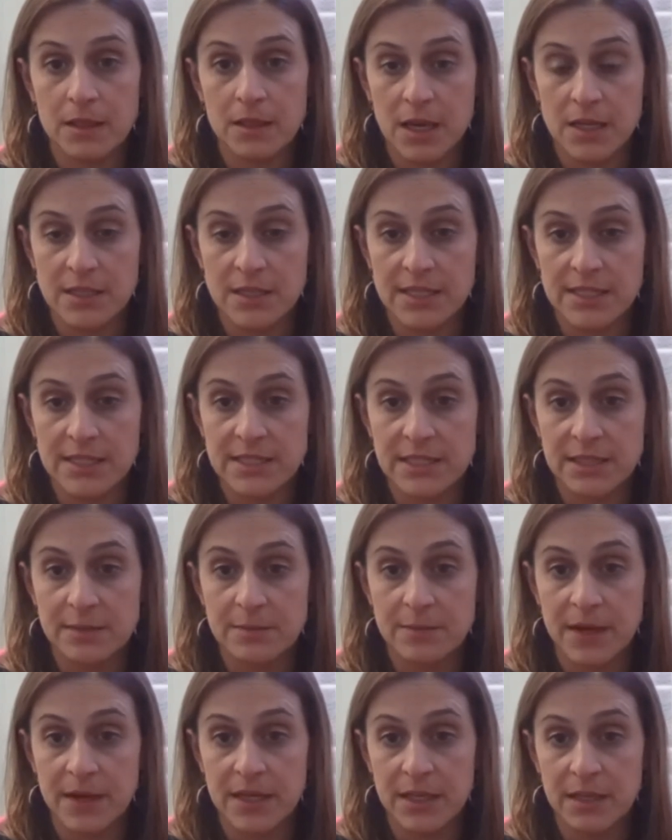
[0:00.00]
Yes, I
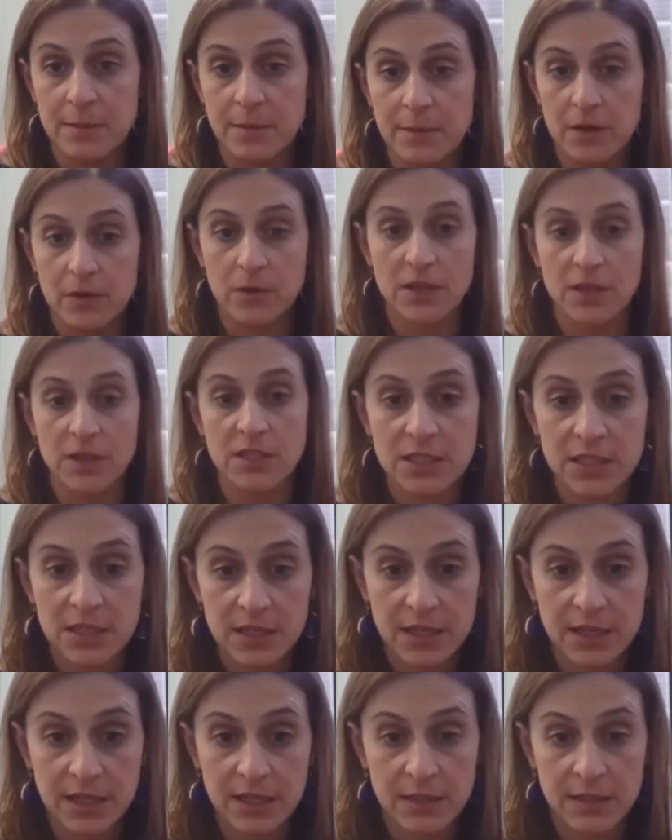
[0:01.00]
see my email
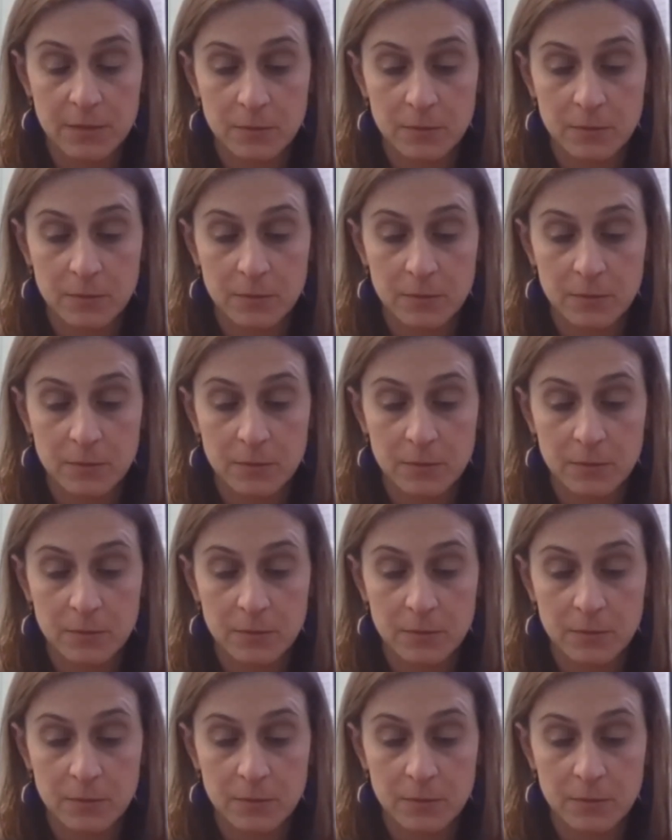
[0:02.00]
question.